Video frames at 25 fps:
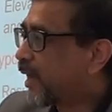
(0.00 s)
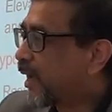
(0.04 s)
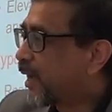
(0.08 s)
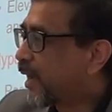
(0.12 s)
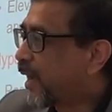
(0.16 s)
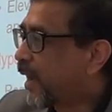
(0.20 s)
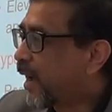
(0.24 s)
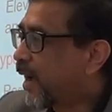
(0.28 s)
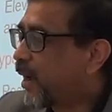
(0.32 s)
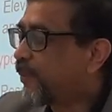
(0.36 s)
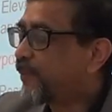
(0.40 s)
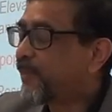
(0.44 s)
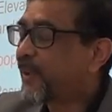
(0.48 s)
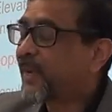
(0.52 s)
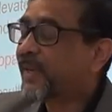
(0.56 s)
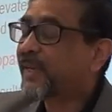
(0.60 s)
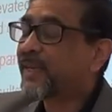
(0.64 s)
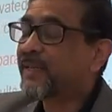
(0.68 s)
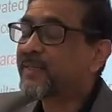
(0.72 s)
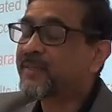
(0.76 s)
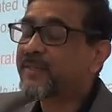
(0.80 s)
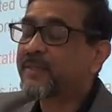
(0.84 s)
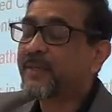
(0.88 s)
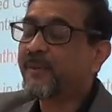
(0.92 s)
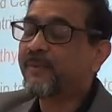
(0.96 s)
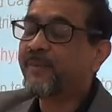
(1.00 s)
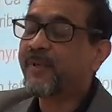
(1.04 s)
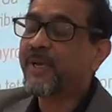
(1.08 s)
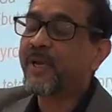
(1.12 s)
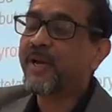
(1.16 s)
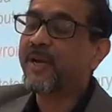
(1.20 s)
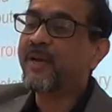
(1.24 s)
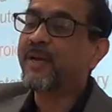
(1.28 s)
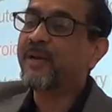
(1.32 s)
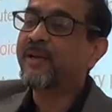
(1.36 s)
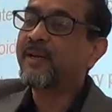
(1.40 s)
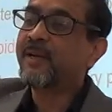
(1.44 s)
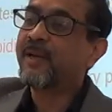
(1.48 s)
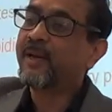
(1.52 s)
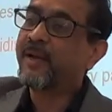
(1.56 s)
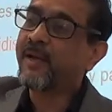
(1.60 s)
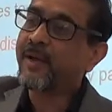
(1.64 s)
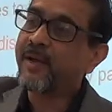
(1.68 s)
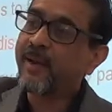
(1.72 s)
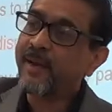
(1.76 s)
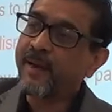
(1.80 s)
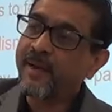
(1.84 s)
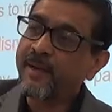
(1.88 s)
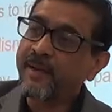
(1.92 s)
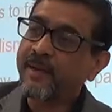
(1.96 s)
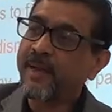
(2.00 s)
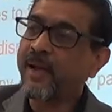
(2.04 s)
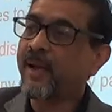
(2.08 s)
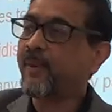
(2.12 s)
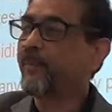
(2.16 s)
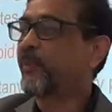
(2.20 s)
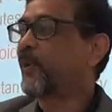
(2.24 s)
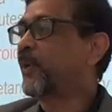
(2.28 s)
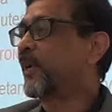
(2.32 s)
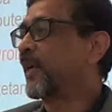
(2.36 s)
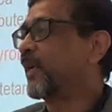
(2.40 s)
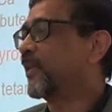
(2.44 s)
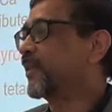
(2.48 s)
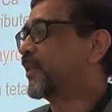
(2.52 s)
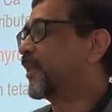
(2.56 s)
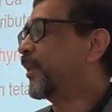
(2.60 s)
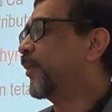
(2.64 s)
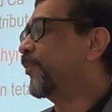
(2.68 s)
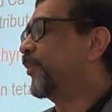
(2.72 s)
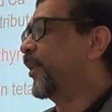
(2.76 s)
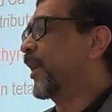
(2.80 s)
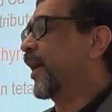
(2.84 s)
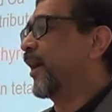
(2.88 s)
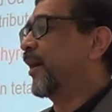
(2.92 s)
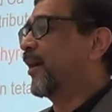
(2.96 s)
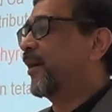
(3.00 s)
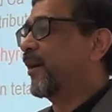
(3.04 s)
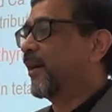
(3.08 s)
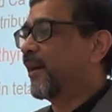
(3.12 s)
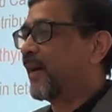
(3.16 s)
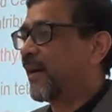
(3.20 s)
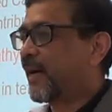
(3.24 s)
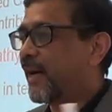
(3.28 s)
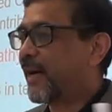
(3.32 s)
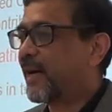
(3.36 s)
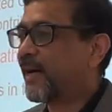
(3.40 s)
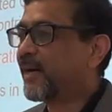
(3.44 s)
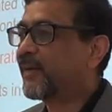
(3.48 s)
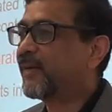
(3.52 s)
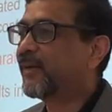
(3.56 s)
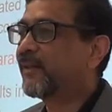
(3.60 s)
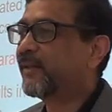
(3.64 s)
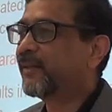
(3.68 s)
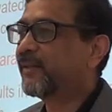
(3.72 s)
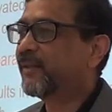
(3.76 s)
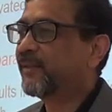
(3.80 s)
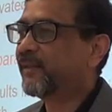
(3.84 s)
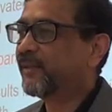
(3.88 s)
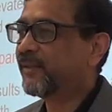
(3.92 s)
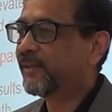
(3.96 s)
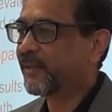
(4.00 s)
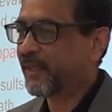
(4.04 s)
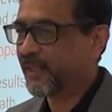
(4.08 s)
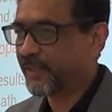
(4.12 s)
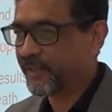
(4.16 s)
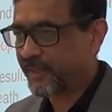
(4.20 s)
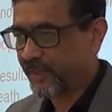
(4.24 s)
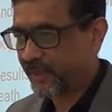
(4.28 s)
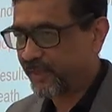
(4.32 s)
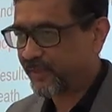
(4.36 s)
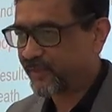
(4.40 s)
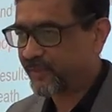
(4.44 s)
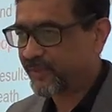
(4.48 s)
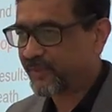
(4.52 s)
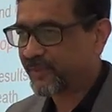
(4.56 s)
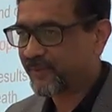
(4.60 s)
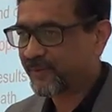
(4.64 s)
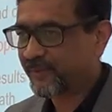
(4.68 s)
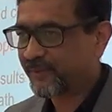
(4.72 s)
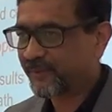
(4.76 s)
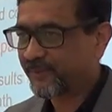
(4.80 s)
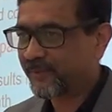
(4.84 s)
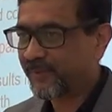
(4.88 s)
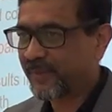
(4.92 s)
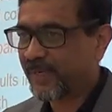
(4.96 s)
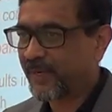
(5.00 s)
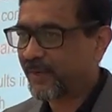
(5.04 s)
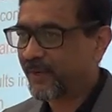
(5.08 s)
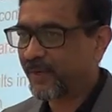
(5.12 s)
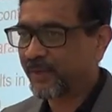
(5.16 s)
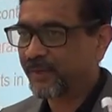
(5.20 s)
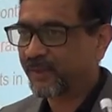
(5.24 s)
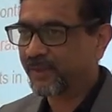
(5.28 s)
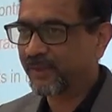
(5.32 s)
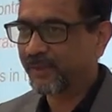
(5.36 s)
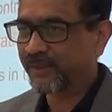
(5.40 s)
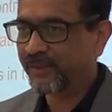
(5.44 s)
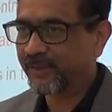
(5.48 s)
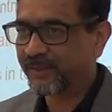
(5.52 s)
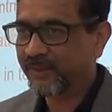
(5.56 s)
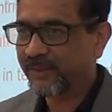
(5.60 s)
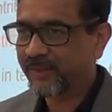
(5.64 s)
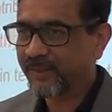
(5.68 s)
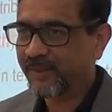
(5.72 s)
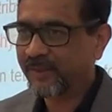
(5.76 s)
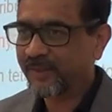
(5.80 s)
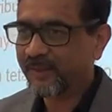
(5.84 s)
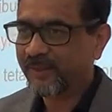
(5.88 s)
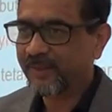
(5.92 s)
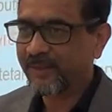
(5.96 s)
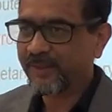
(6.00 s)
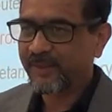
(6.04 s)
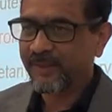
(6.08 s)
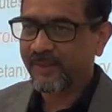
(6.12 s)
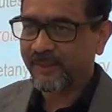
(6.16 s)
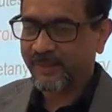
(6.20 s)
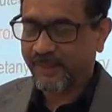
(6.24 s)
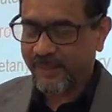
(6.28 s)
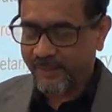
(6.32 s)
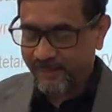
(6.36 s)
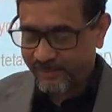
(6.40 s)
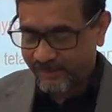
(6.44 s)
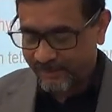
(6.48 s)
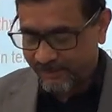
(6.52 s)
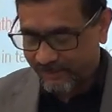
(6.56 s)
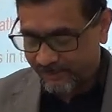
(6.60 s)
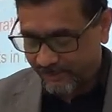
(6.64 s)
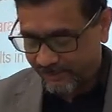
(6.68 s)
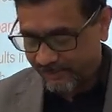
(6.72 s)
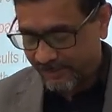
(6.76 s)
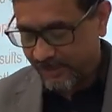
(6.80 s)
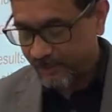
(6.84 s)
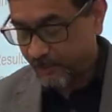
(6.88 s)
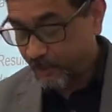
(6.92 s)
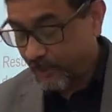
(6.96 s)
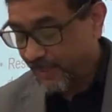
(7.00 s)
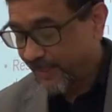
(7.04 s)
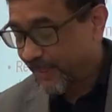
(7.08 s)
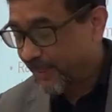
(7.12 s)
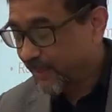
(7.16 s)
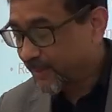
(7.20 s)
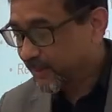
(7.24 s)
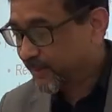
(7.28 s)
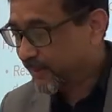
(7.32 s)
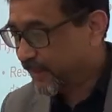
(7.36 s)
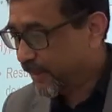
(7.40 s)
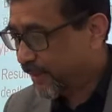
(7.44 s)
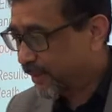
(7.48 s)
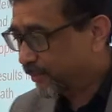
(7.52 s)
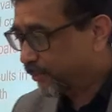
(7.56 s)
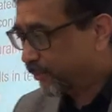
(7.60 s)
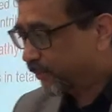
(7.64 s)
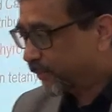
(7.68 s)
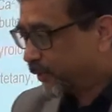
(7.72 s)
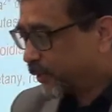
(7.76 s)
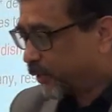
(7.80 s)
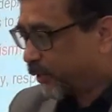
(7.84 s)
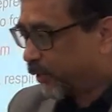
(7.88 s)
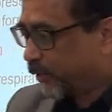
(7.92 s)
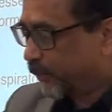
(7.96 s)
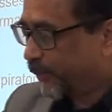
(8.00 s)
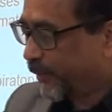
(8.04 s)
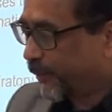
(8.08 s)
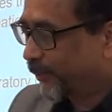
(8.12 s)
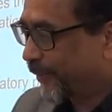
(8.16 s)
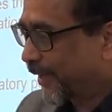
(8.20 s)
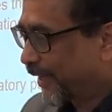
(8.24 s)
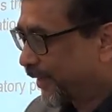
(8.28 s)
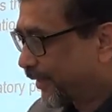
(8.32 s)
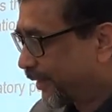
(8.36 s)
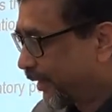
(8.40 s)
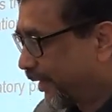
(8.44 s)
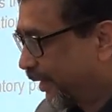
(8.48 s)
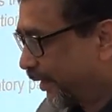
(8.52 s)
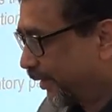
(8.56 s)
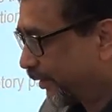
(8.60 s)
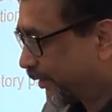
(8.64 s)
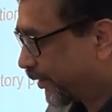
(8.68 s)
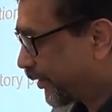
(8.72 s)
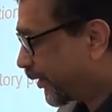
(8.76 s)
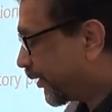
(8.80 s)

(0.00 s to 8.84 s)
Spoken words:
hypercalcemia and hypocalcemia are dangerous. They are not good. Okay? That's why calcium should be maintained